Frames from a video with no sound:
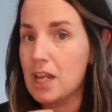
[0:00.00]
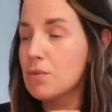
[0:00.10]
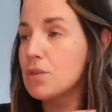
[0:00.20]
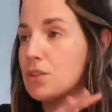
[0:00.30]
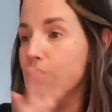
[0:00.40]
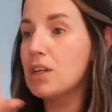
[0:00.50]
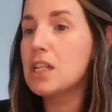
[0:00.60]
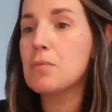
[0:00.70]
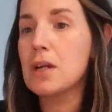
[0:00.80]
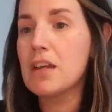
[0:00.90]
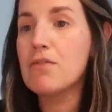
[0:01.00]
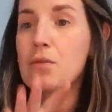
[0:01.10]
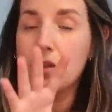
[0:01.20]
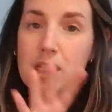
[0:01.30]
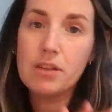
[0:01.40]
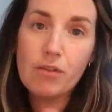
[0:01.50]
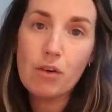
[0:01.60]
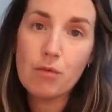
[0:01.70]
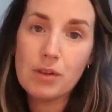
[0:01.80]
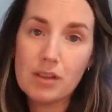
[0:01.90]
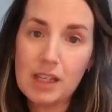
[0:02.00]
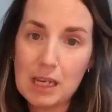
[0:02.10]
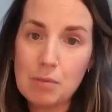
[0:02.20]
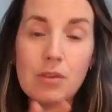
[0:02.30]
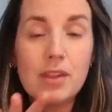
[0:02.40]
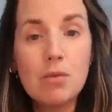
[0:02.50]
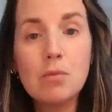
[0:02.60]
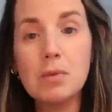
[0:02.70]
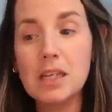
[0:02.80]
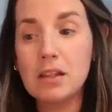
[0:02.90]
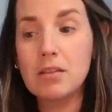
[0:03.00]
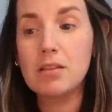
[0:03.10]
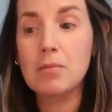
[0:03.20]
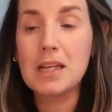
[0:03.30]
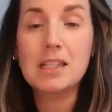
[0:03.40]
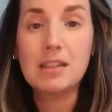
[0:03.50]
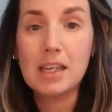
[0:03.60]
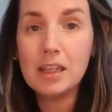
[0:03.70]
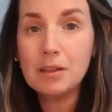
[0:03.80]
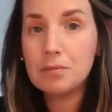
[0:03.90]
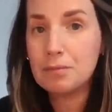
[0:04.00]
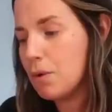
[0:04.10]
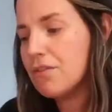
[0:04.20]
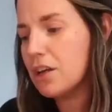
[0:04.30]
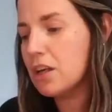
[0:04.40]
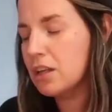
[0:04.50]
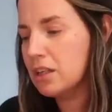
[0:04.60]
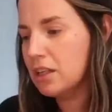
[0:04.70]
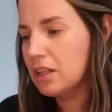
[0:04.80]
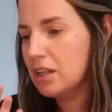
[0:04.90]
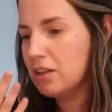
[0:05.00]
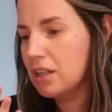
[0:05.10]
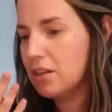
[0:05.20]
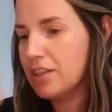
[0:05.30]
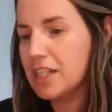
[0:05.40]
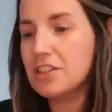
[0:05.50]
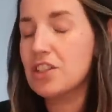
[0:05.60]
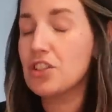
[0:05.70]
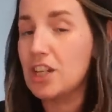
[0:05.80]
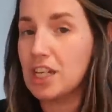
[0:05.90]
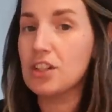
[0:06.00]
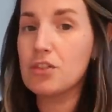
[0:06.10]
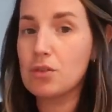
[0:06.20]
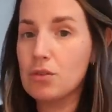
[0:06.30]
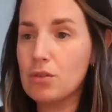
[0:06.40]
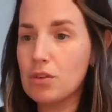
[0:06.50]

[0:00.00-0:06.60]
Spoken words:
And it was agreed by everyone that's involved with Gabe that that would be the best thing. However, things can change,